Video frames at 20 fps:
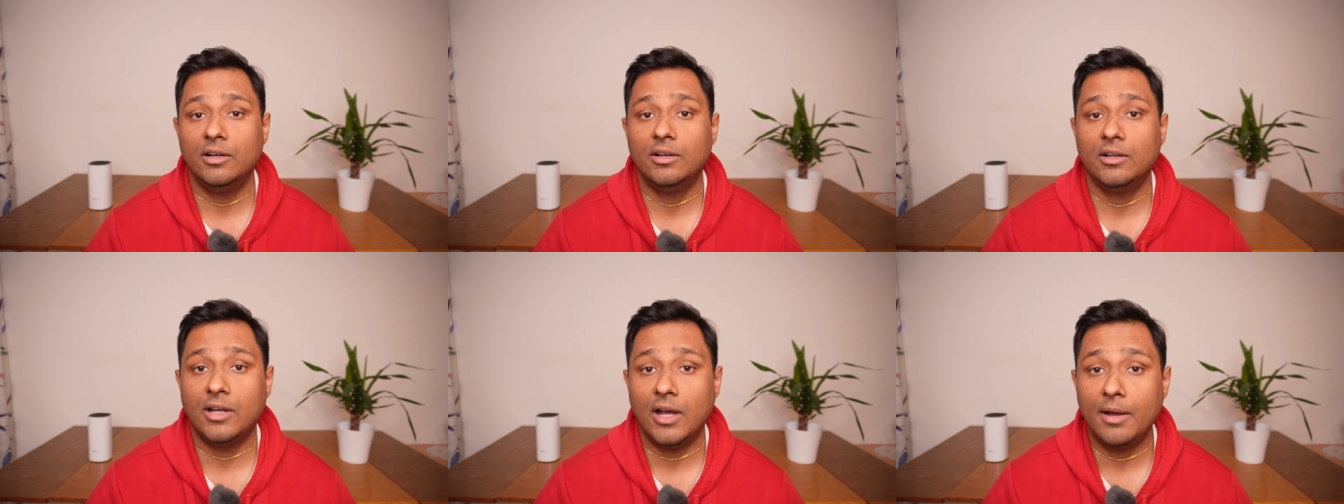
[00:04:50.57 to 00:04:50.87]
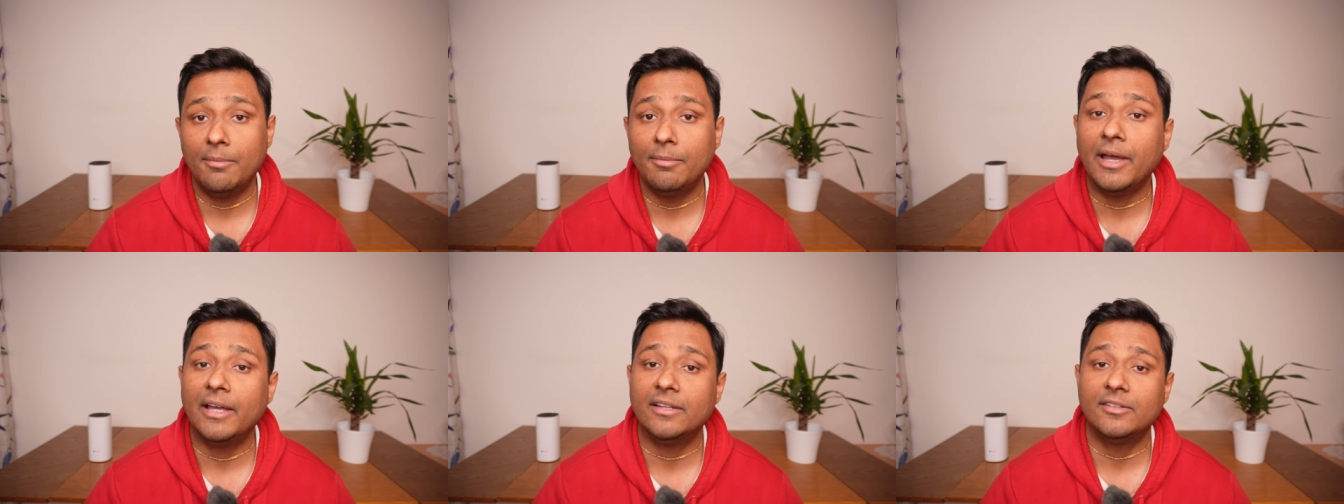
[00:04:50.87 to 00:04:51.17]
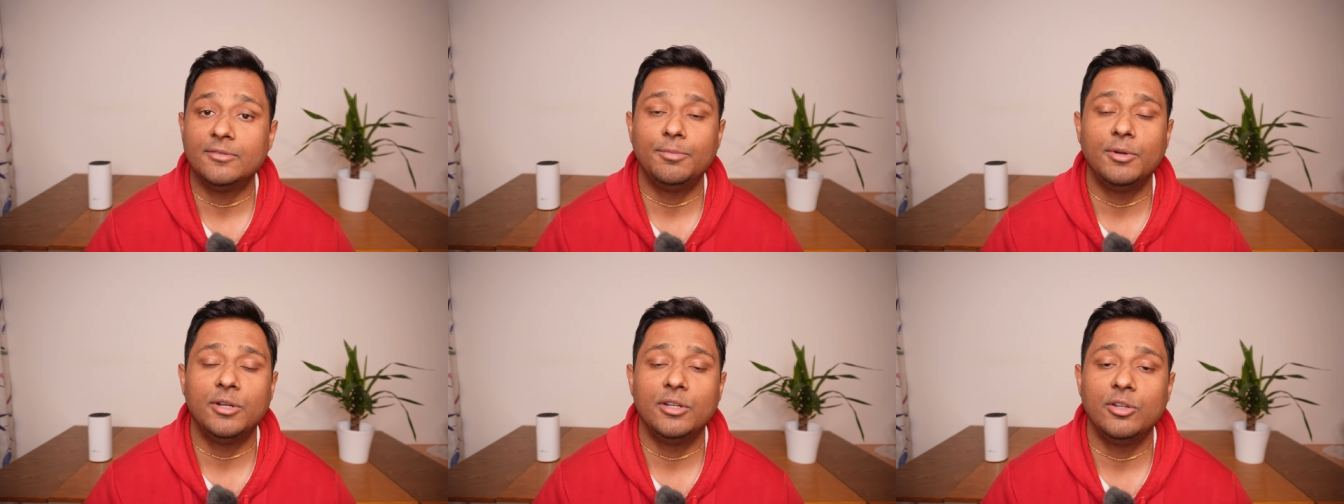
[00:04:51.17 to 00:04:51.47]
come
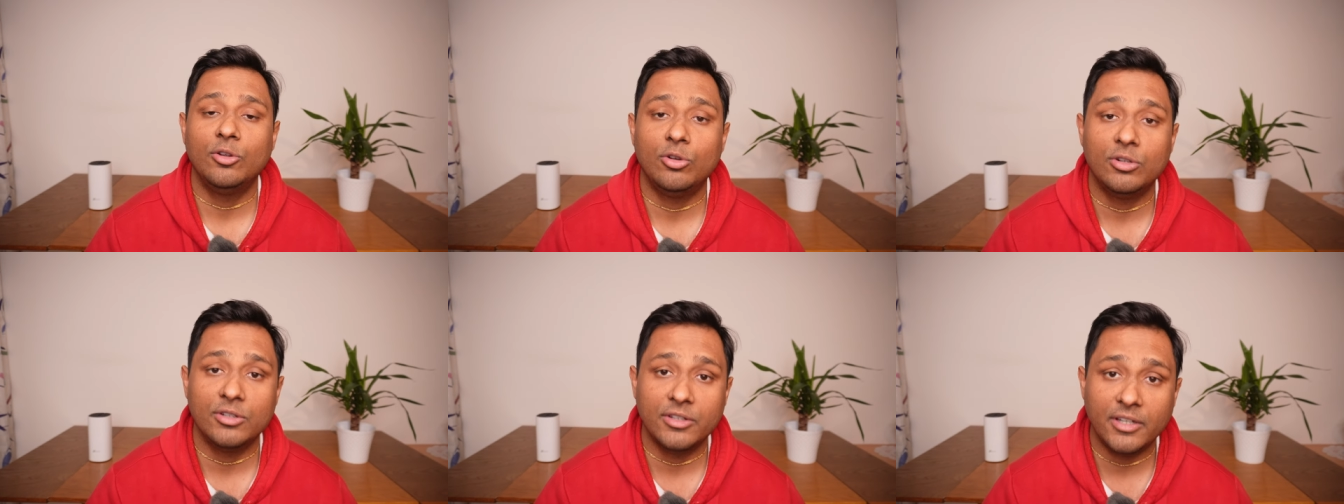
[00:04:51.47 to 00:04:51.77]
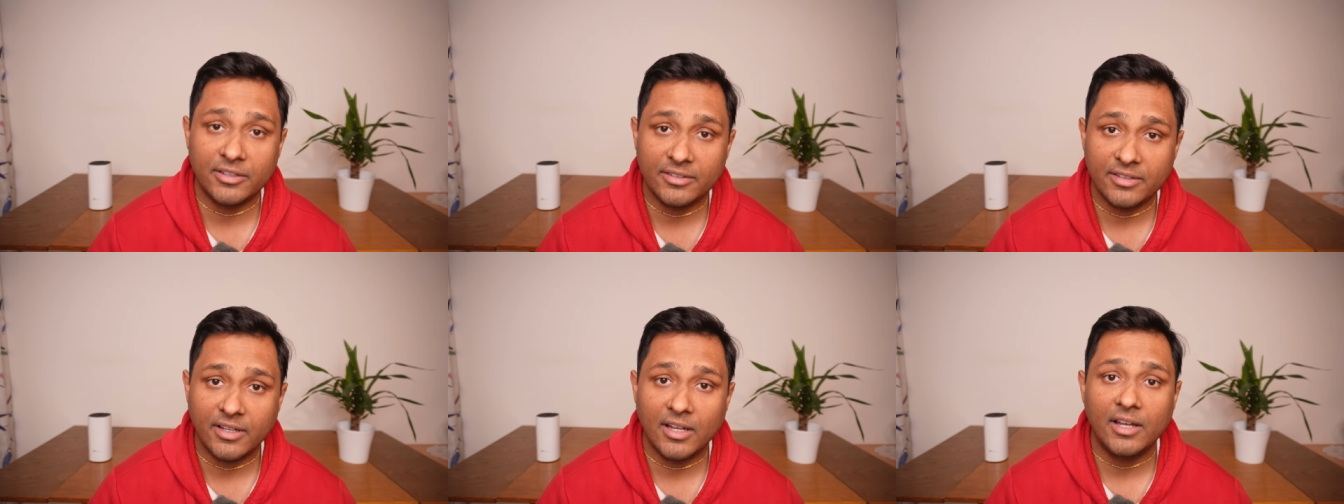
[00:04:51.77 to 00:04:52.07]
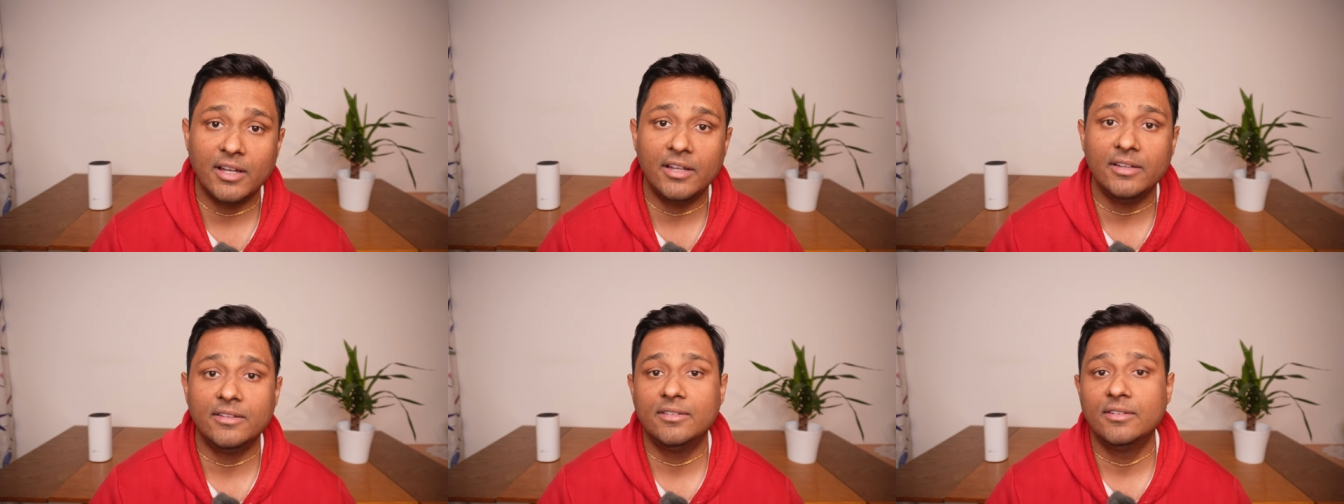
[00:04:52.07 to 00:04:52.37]
as per your
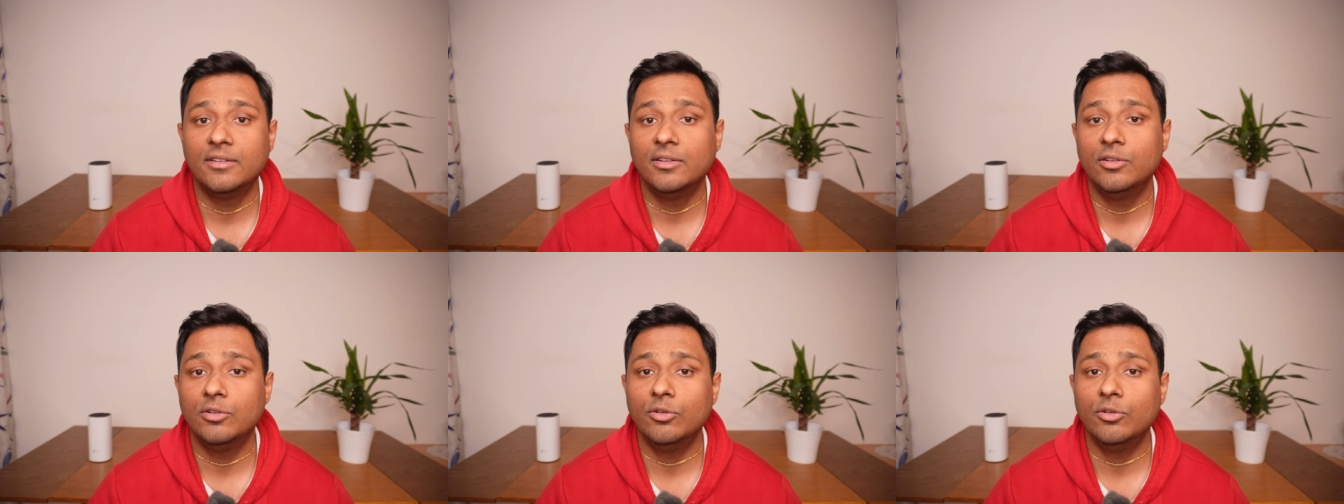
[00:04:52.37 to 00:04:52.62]
dashas,